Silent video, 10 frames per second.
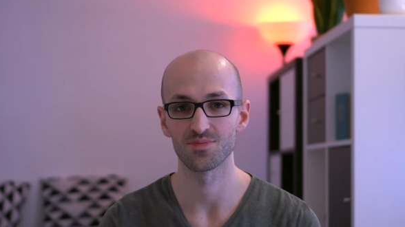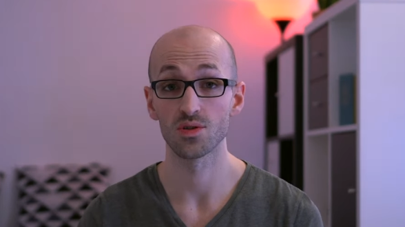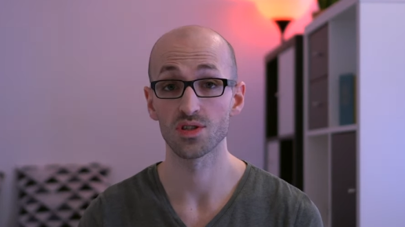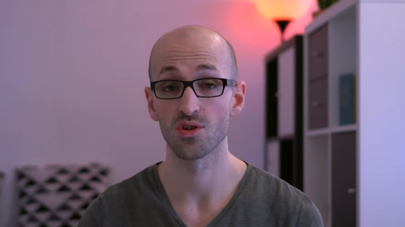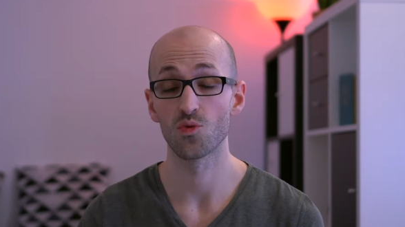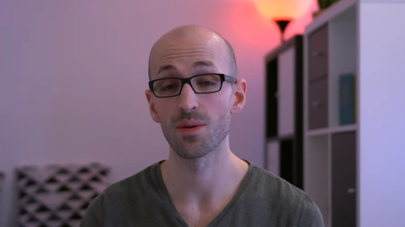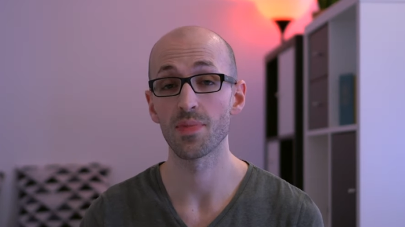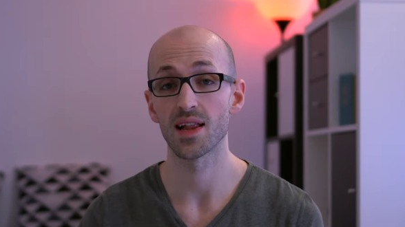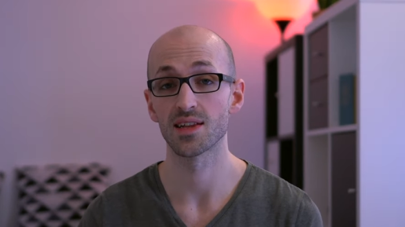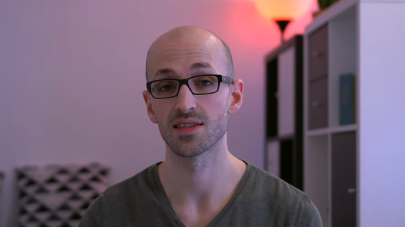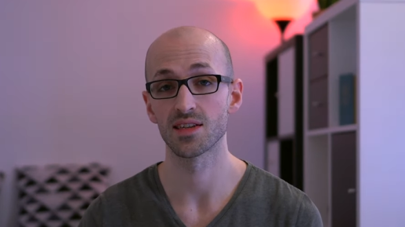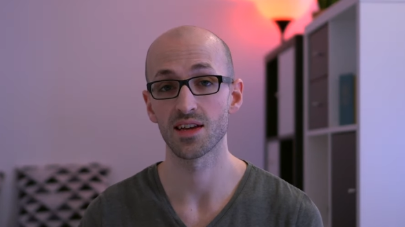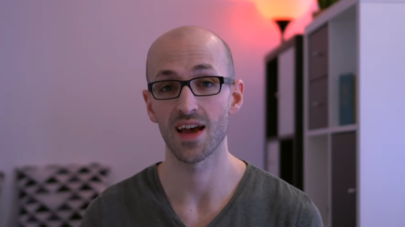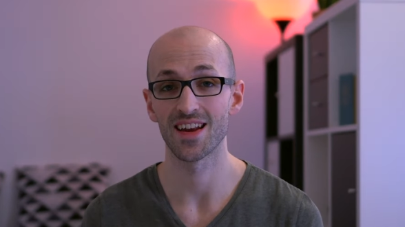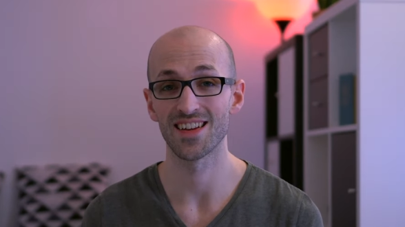Also,
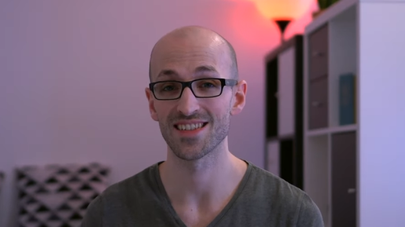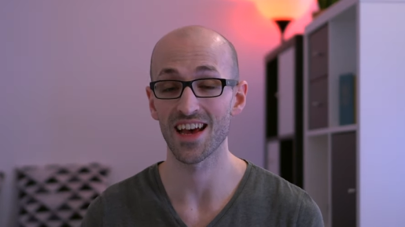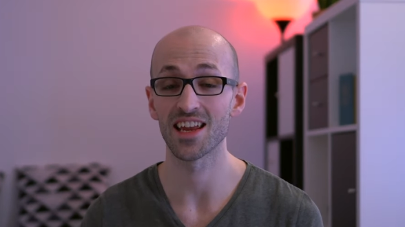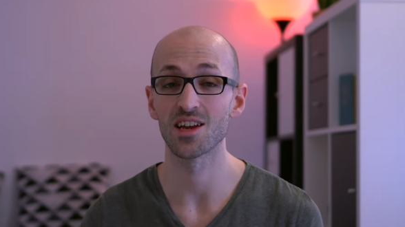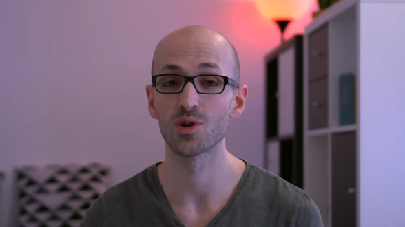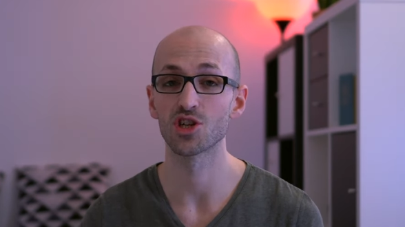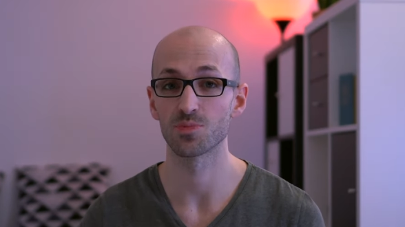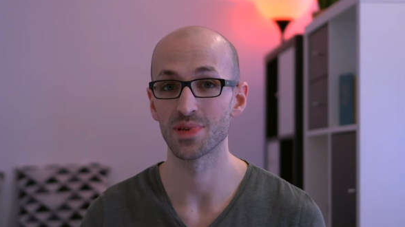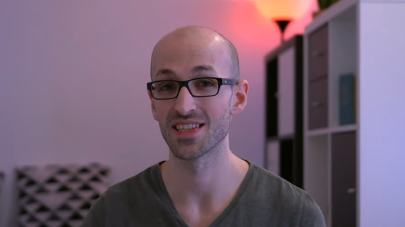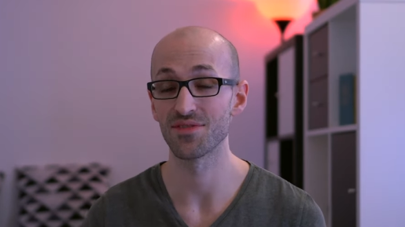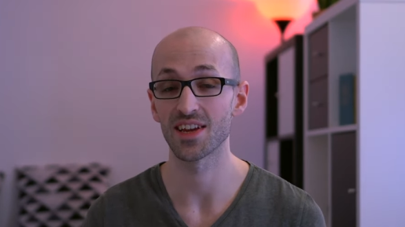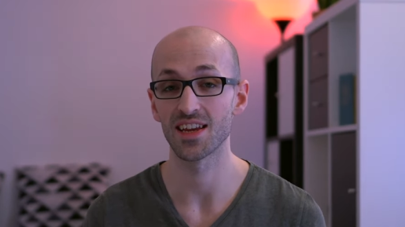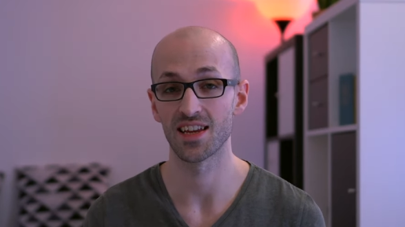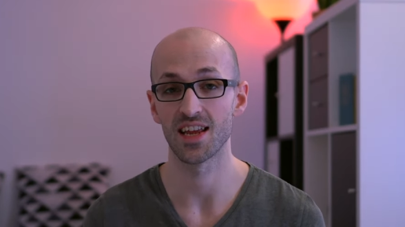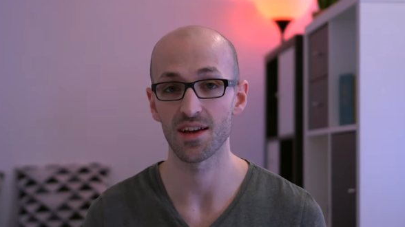rebalancing and deciding which specific
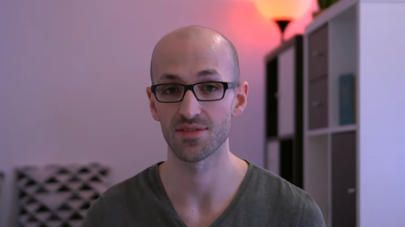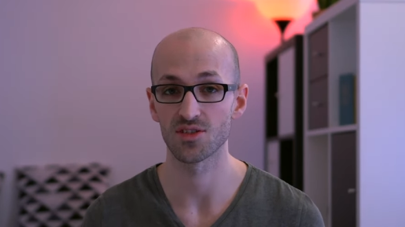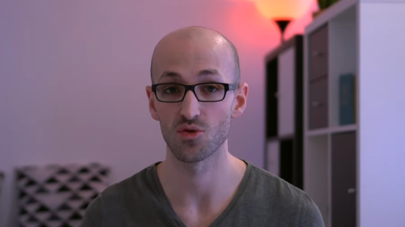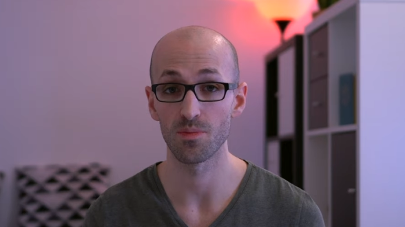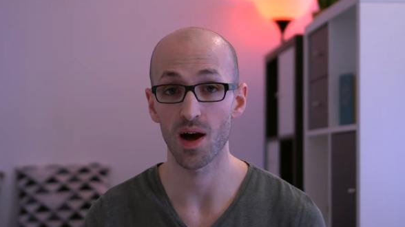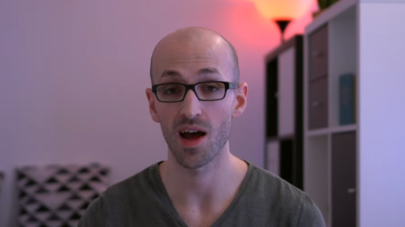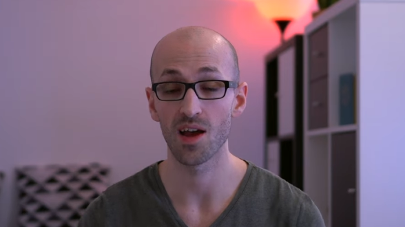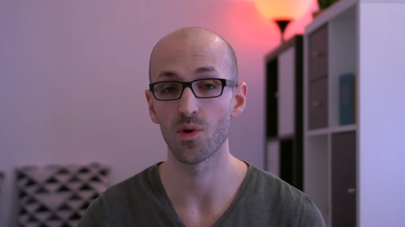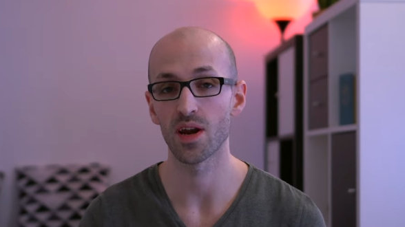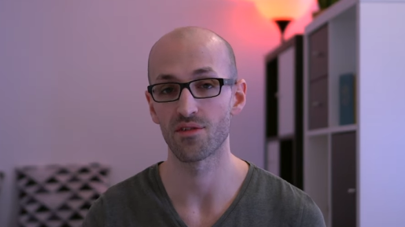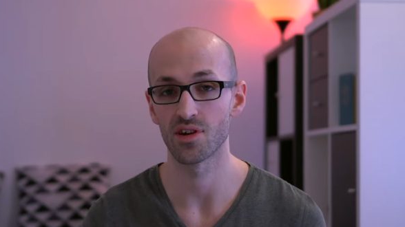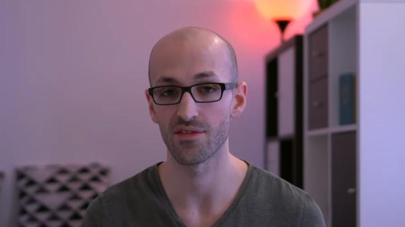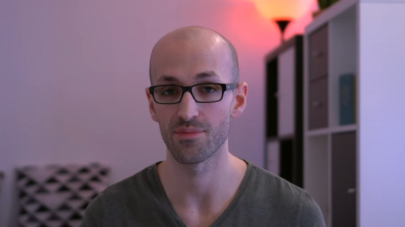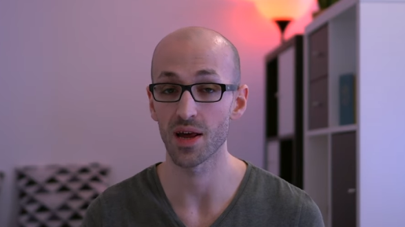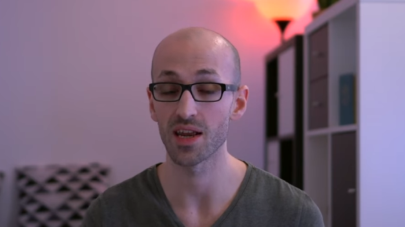ETFs to buy whenever you
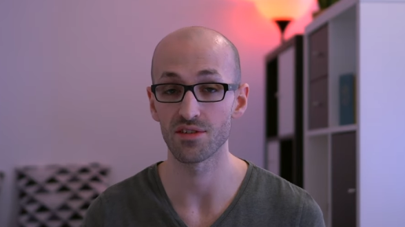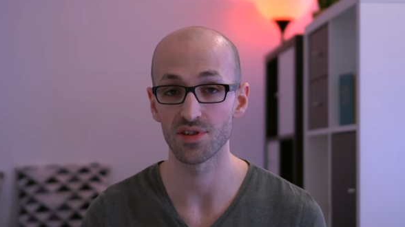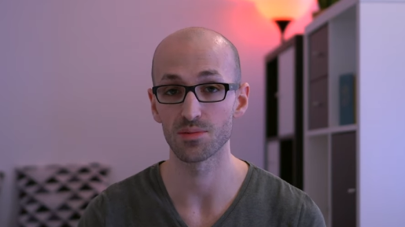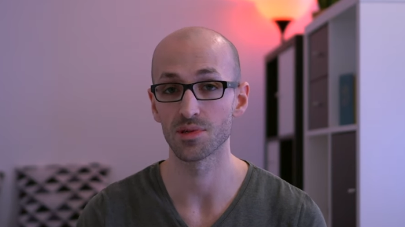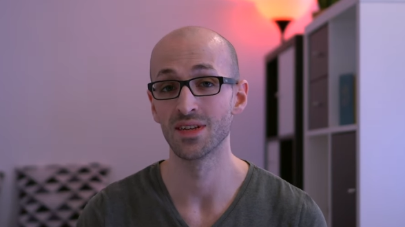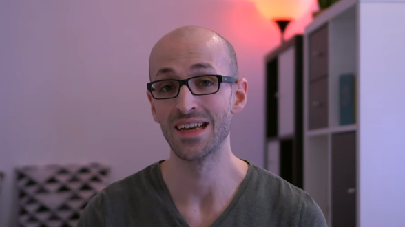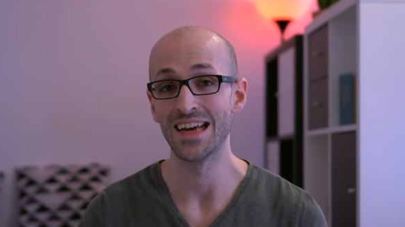have money available